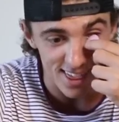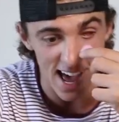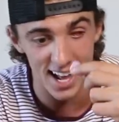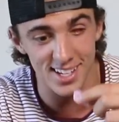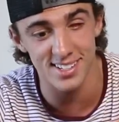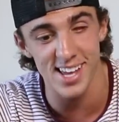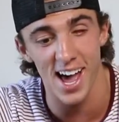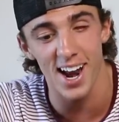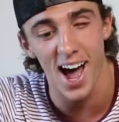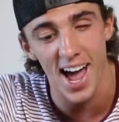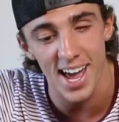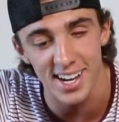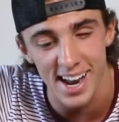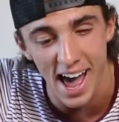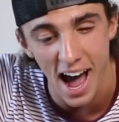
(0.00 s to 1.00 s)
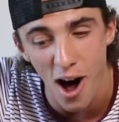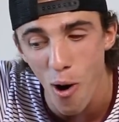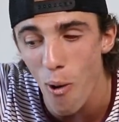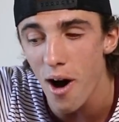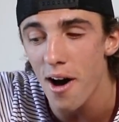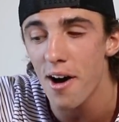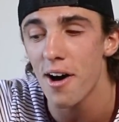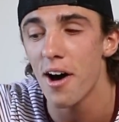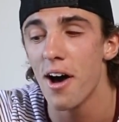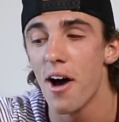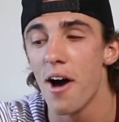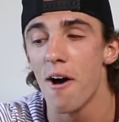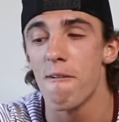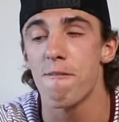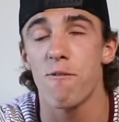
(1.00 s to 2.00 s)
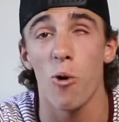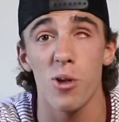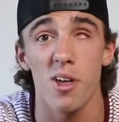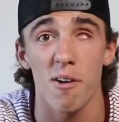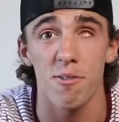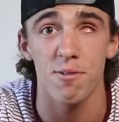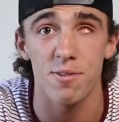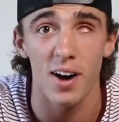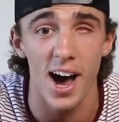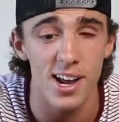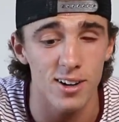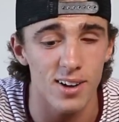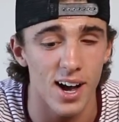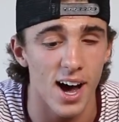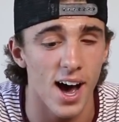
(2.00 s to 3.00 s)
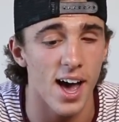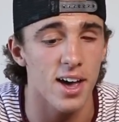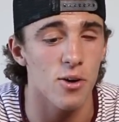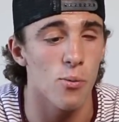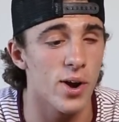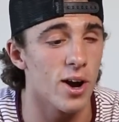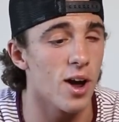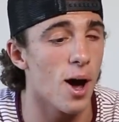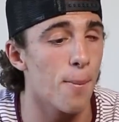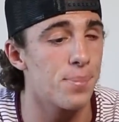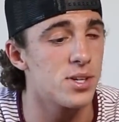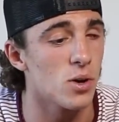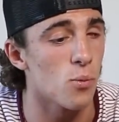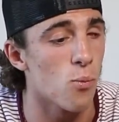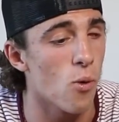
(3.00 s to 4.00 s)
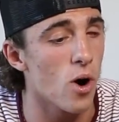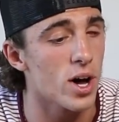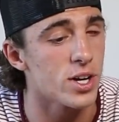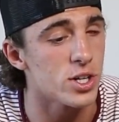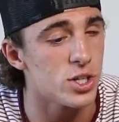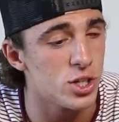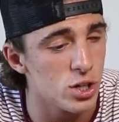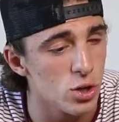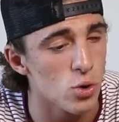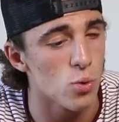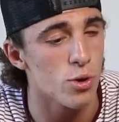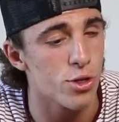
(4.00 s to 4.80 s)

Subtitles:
That is that eye. And now for the final eye, we are up to 1, 2,